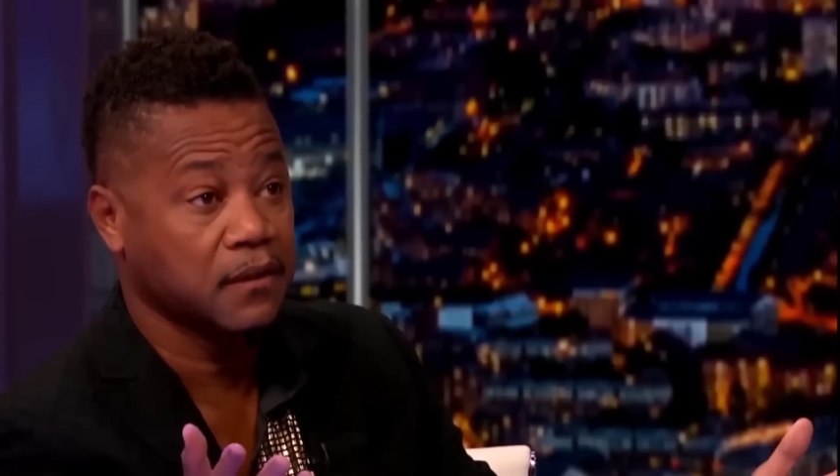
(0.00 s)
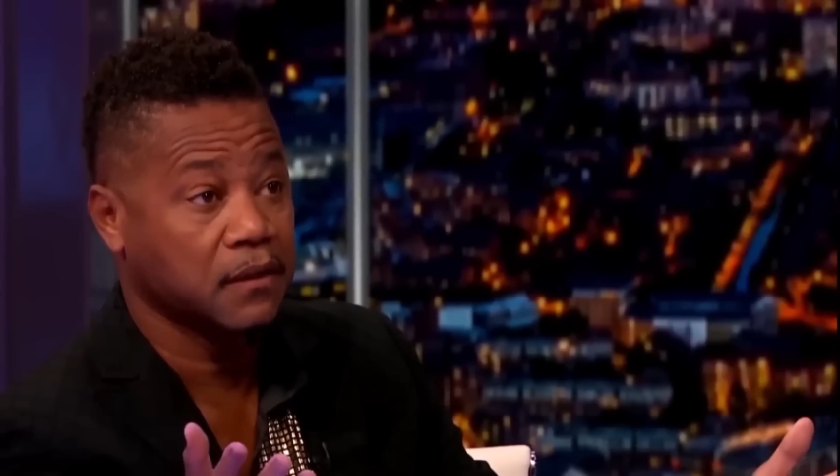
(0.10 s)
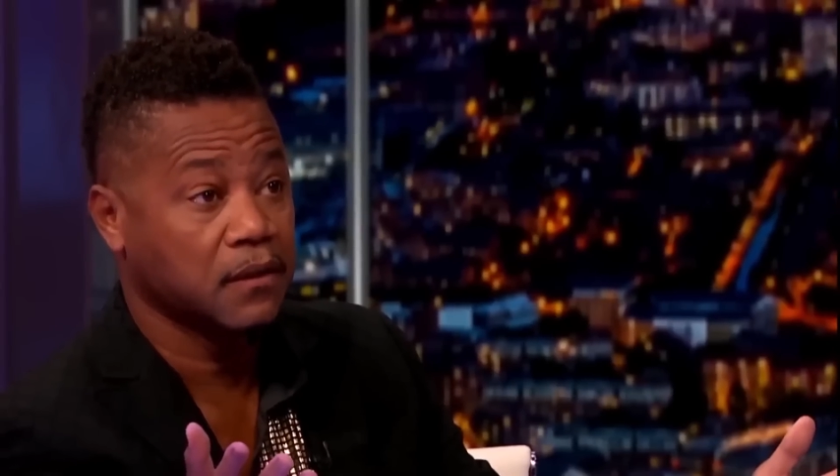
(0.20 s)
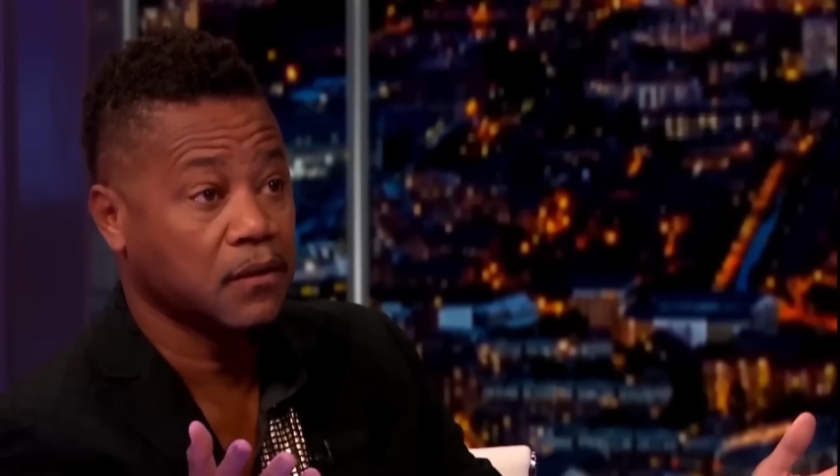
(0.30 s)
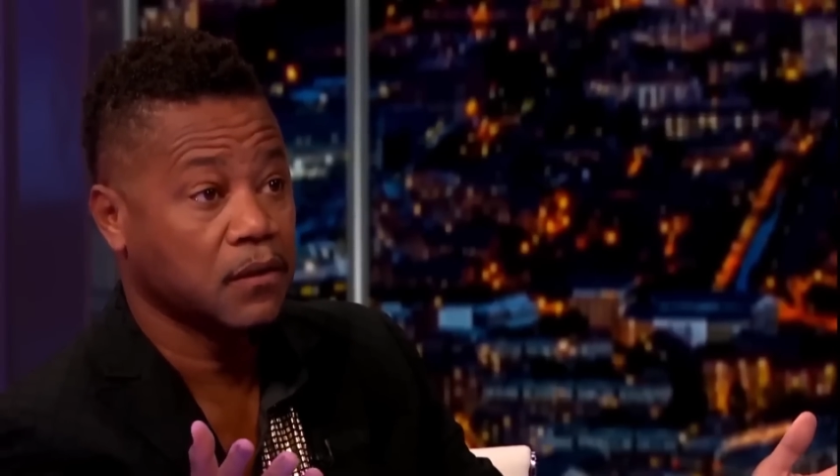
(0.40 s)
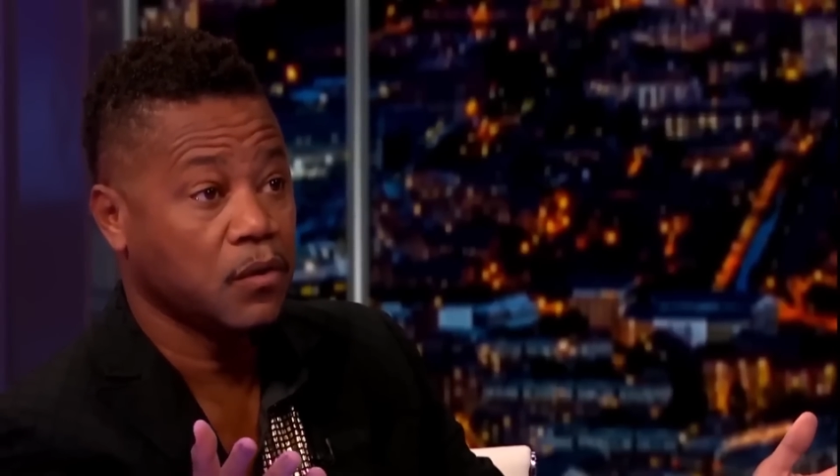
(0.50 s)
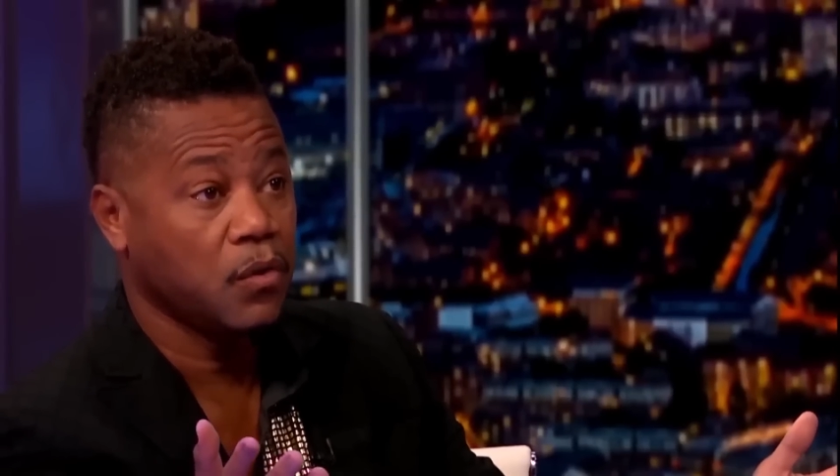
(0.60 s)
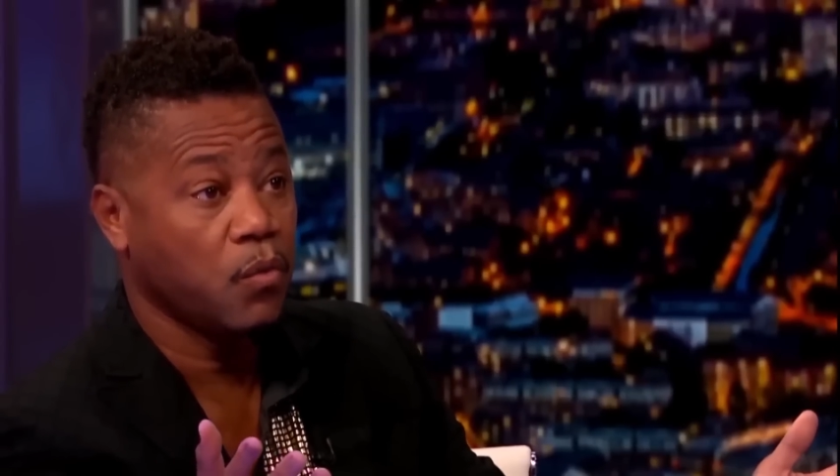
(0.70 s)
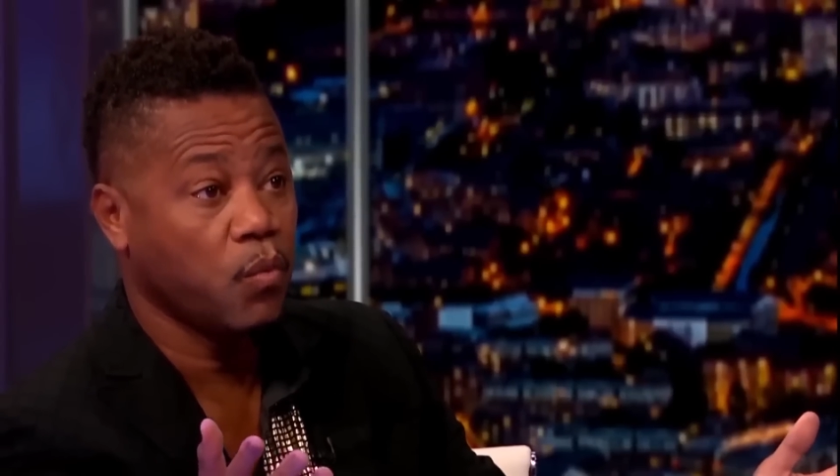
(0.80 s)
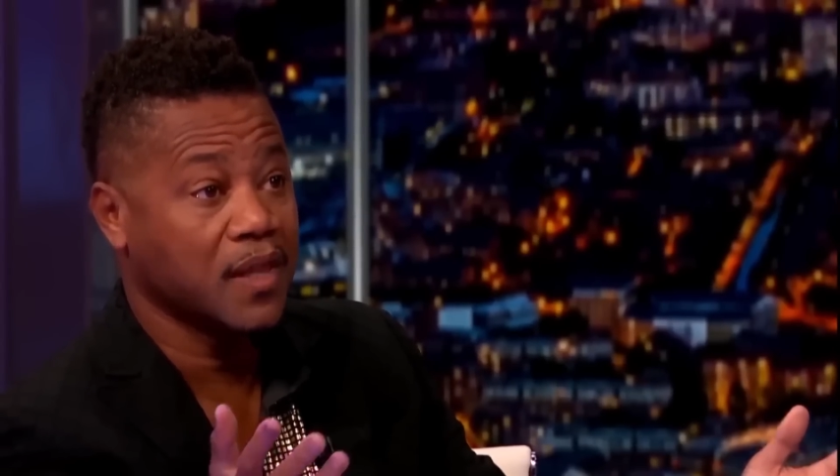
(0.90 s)

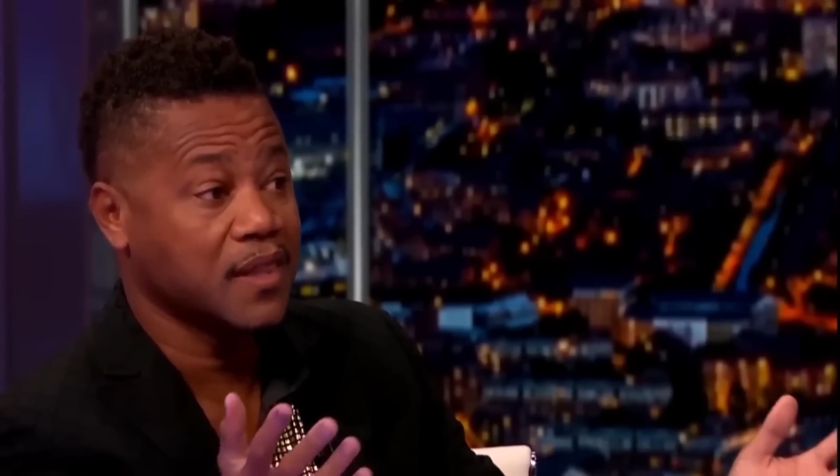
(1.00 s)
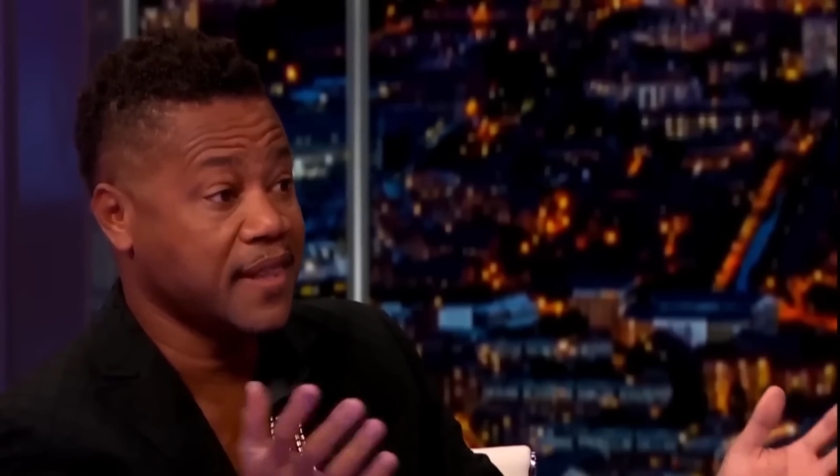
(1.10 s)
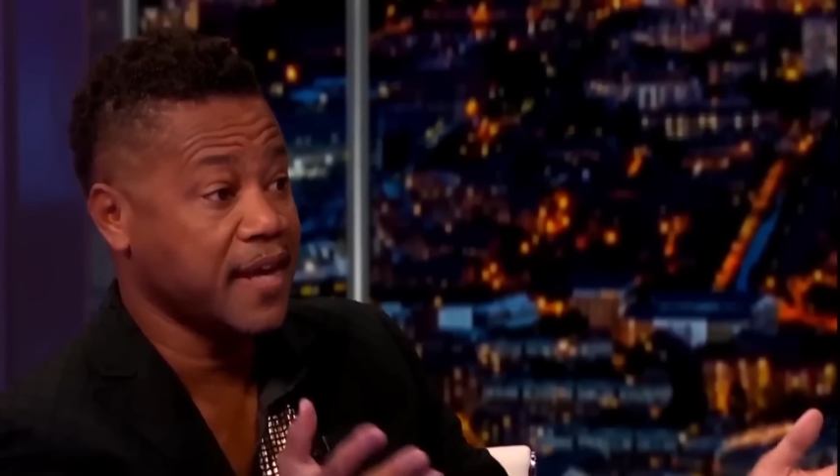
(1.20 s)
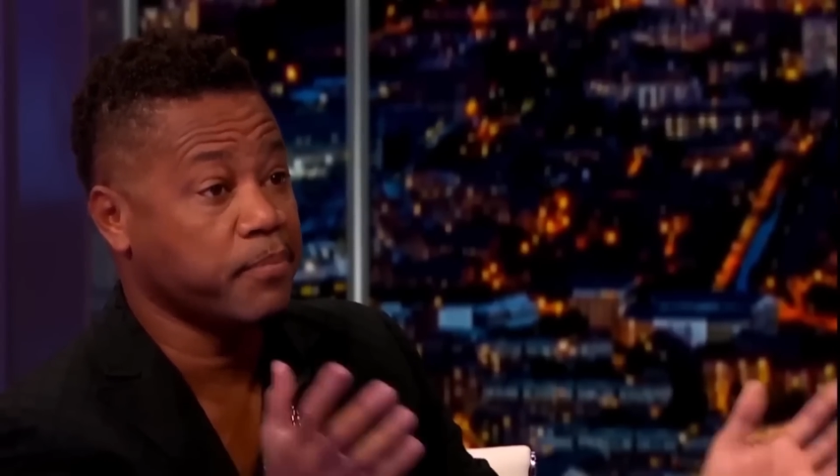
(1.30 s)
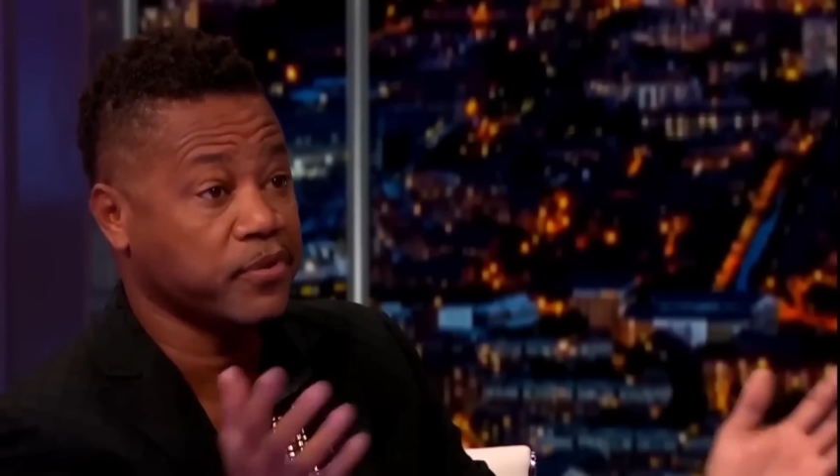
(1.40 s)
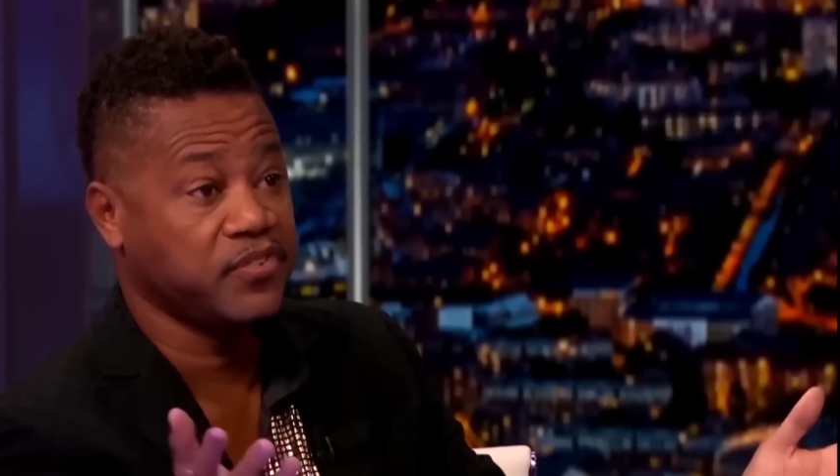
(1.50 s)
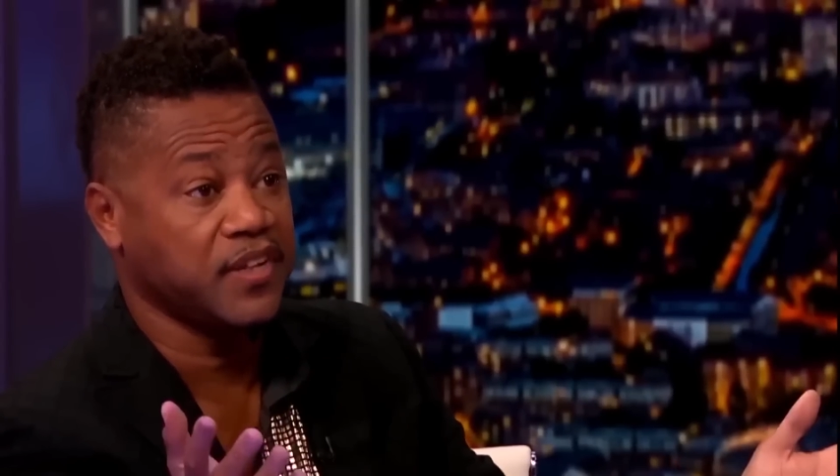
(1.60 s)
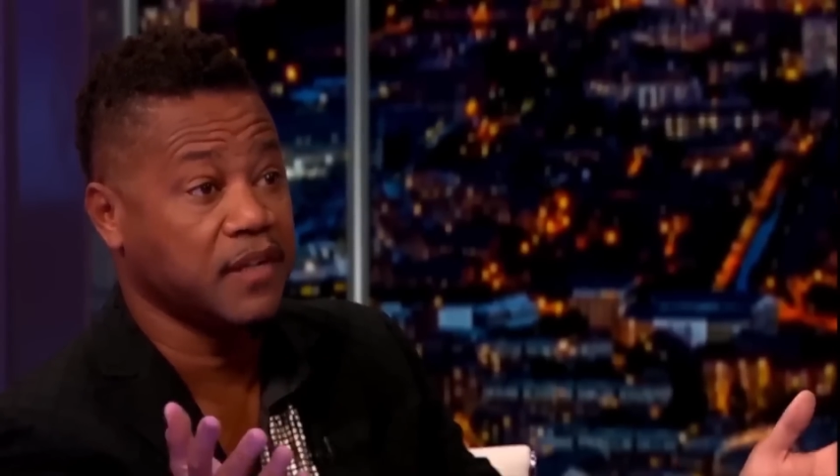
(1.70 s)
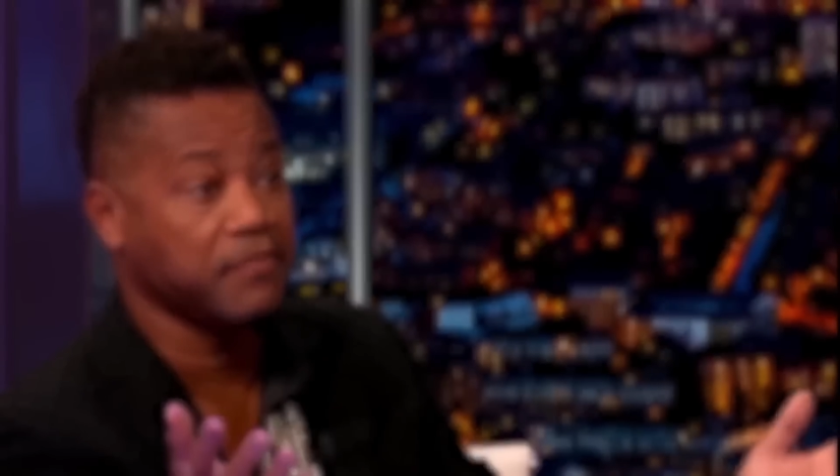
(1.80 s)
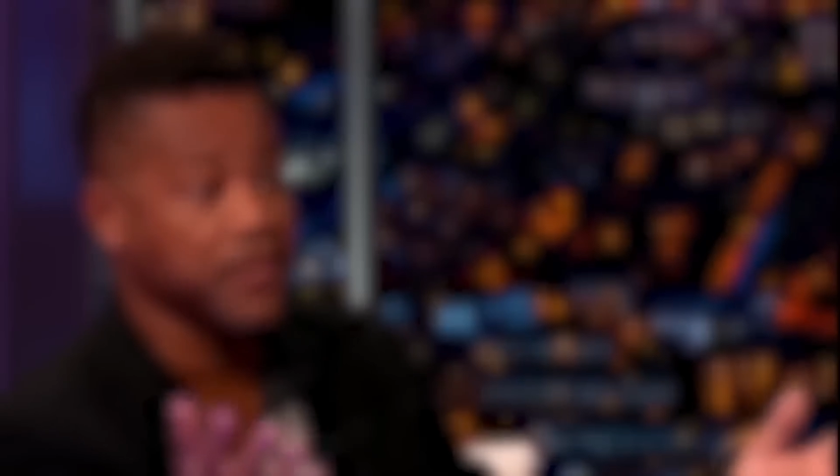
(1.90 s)
experience and making people